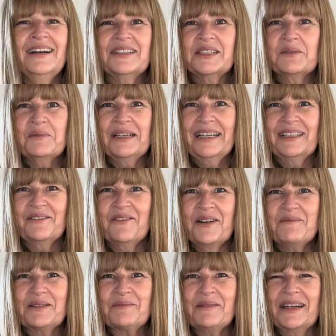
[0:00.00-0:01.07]
Someone at the
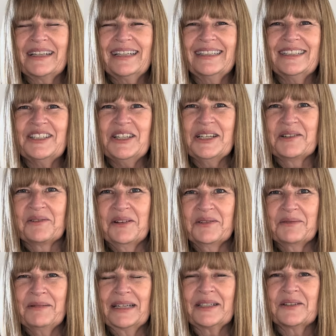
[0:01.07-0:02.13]
farmer's market, she
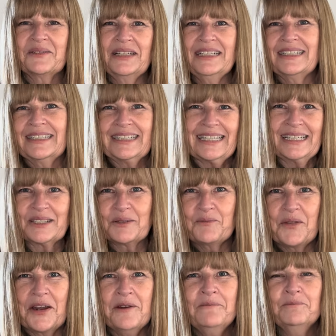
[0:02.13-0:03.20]
grows microgreens and sells them
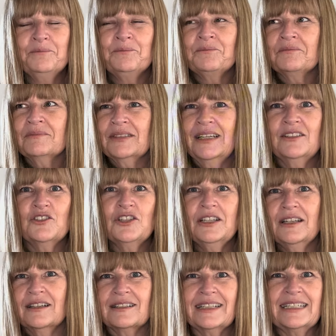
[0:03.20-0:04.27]
there. And she
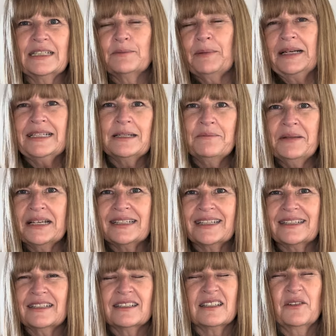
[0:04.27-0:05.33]
does like spicy
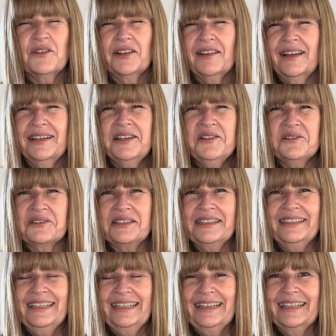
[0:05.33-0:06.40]
mixes and stuff like that. It's
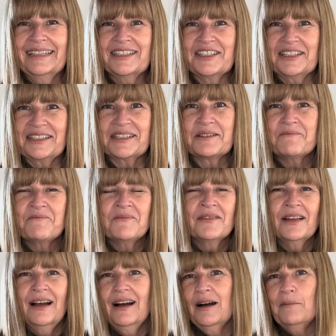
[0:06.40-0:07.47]
just delicious.
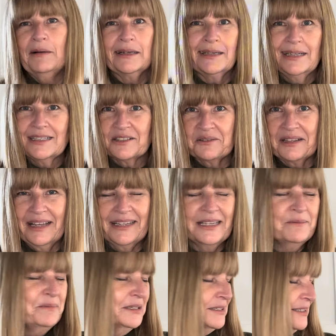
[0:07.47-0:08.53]
My kids don't like
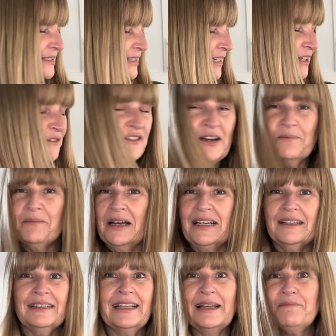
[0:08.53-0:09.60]
it, but it's kind of fun.
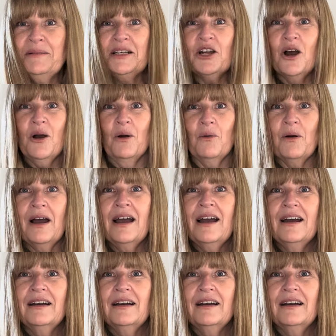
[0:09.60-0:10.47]
But let me know.